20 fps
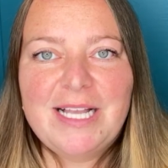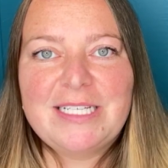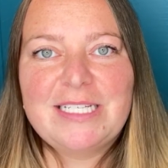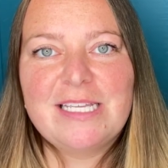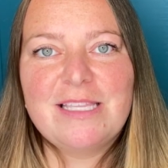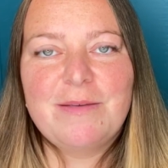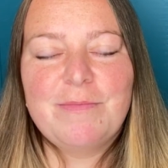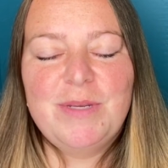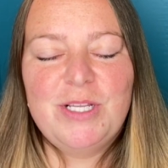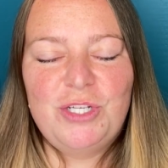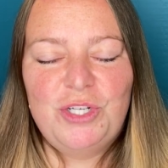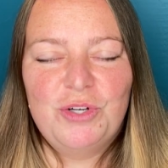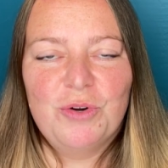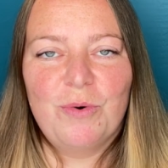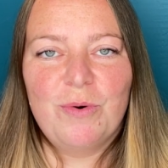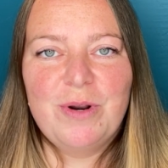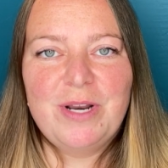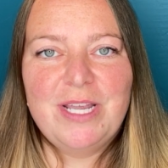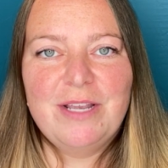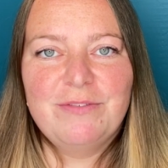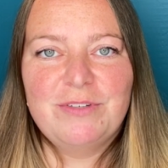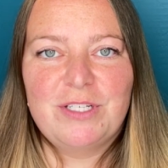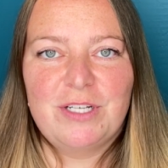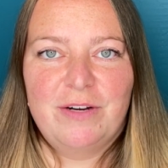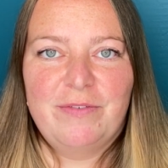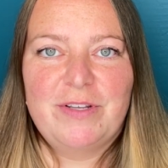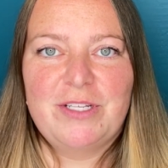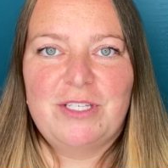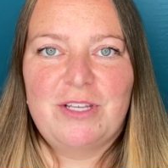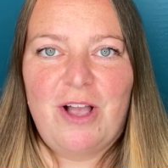to the majority of
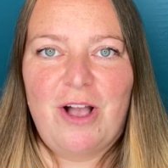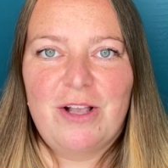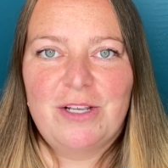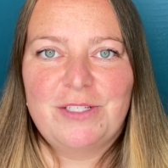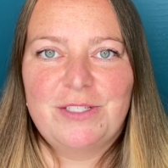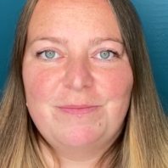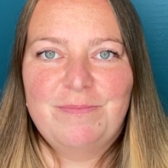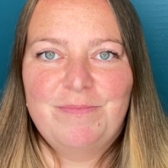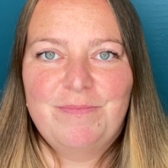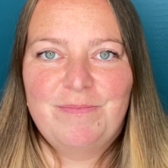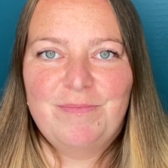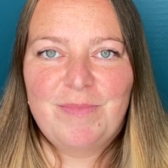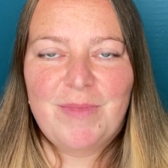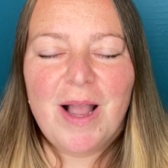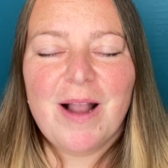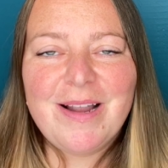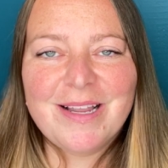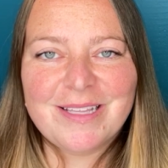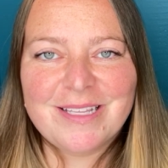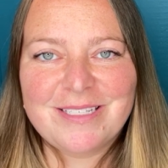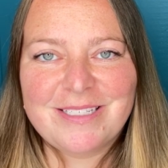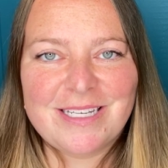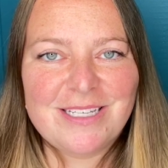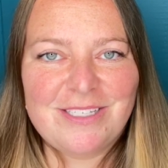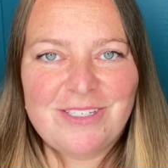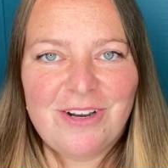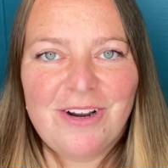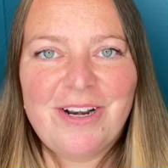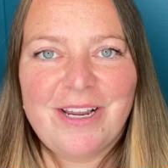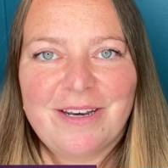service dogs. All right, let's get
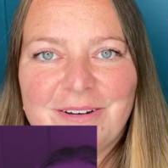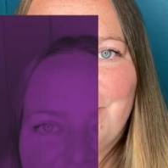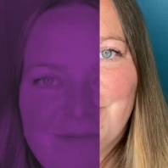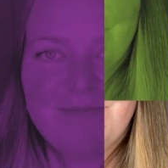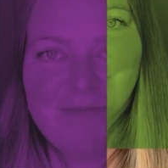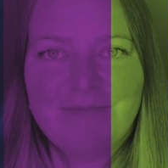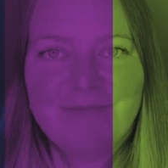started.